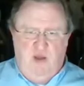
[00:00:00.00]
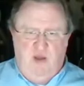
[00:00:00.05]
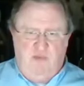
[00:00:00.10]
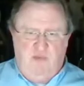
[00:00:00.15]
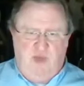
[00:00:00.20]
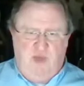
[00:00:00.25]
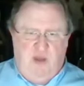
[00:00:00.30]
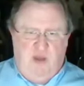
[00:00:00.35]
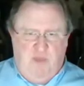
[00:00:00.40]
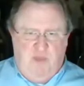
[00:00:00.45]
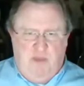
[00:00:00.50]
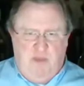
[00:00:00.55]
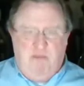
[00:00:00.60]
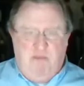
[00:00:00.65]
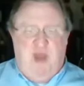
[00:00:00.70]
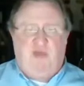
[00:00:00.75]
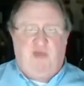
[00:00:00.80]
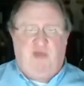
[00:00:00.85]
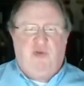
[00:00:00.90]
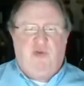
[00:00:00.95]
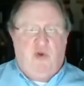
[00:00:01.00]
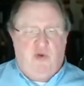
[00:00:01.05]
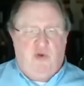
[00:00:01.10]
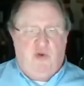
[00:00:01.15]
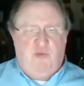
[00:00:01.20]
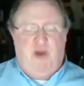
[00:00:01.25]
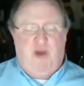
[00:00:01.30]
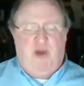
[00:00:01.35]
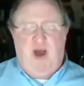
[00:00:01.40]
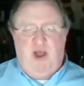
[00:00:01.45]
kind of been
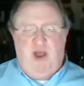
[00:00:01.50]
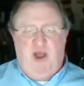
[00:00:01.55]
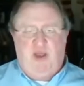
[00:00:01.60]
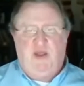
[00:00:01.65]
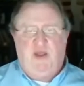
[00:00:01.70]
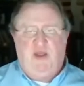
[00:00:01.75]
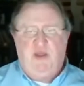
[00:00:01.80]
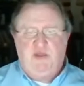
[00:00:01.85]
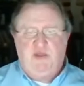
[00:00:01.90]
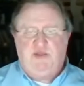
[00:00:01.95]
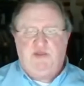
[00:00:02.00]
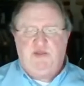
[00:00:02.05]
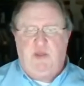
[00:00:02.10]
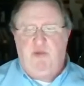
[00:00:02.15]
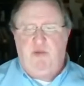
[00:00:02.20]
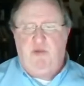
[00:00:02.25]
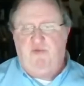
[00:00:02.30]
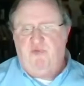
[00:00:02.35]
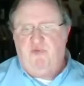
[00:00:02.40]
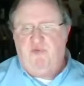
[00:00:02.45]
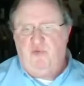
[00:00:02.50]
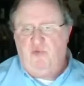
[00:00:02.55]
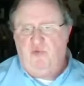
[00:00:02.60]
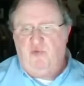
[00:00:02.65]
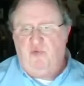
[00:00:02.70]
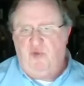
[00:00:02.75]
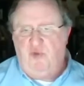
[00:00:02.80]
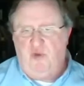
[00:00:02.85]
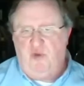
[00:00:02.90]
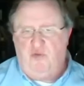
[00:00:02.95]
mentored by some of
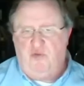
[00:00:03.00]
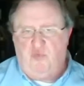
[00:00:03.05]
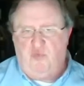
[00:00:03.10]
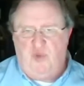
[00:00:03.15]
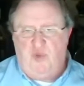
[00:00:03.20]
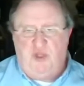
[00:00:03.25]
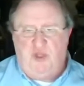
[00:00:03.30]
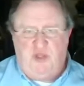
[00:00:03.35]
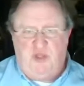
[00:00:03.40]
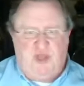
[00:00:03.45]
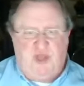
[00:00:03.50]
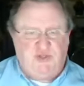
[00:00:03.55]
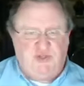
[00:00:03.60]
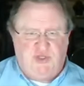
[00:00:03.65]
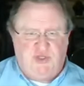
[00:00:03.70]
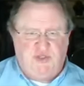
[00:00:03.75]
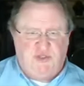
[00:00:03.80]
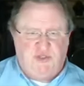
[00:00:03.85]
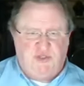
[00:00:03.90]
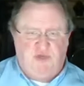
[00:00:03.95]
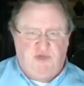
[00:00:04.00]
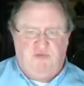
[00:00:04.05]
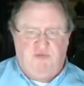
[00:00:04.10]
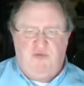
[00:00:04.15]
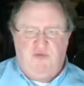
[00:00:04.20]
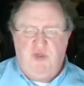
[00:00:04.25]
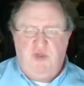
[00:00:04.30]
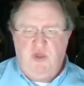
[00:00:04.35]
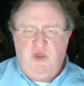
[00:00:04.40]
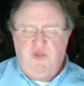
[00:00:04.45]
the real legends
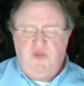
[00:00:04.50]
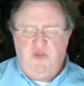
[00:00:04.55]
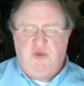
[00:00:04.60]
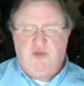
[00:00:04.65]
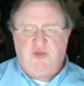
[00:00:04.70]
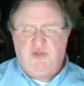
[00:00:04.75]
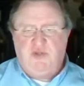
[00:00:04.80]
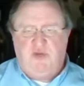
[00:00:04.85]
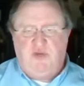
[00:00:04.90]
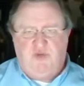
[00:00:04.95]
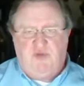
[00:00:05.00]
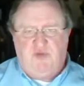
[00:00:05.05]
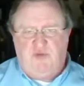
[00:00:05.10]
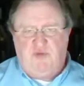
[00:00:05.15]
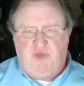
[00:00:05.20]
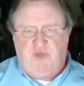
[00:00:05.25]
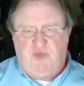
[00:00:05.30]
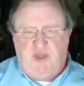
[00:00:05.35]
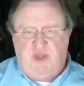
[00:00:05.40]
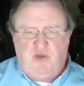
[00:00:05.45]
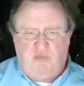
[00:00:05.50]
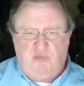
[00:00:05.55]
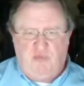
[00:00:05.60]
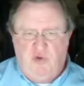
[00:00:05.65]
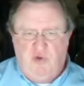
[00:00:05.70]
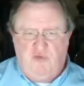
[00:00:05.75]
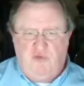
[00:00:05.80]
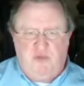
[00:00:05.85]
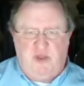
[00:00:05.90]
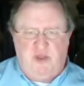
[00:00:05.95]
of the conservative
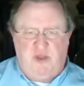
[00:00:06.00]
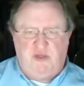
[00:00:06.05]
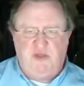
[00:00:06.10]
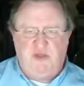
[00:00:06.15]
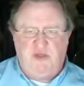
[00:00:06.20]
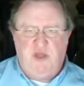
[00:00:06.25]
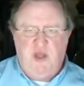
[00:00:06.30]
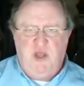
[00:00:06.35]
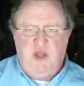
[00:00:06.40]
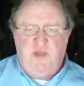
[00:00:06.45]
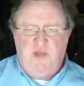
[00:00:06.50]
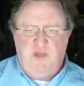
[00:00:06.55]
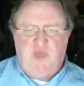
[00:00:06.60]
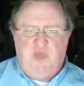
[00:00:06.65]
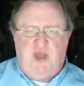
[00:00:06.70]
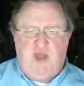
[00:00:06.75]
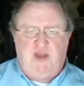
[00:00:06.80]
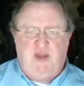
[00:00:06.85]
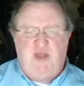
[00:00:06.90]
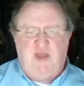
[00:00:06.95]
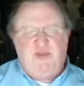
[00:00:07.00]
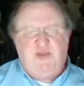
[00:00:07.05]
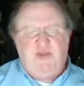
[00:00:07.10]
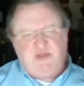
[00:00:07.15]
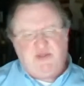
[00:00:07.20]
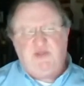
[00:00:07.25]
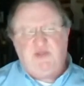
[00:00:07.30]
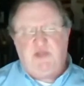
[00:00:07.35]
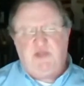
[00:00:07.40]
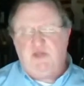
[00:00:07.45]
legal movement, and
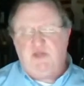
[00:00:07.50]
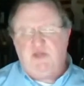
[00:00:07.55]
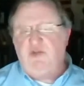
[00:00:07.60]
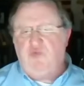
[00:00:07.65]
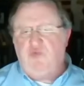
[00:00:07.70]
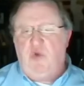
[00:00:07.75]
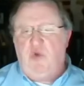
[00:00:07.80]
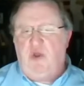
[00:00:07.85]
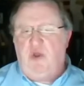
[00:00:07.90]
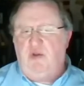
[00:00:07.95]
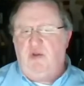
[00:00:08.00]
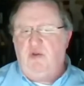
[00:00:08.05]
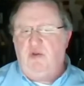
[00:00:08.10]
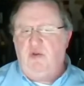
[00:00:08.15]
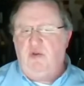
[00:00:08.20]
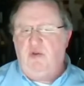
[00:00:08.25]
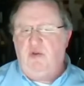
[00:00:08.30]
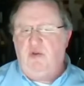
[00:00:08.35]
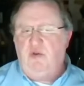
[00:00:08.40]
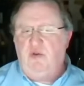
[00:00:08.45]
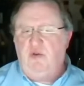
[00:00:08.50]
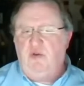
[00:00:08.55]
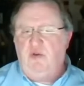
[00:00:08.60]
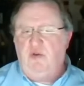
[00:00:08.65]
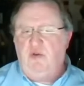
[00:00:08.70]
this is one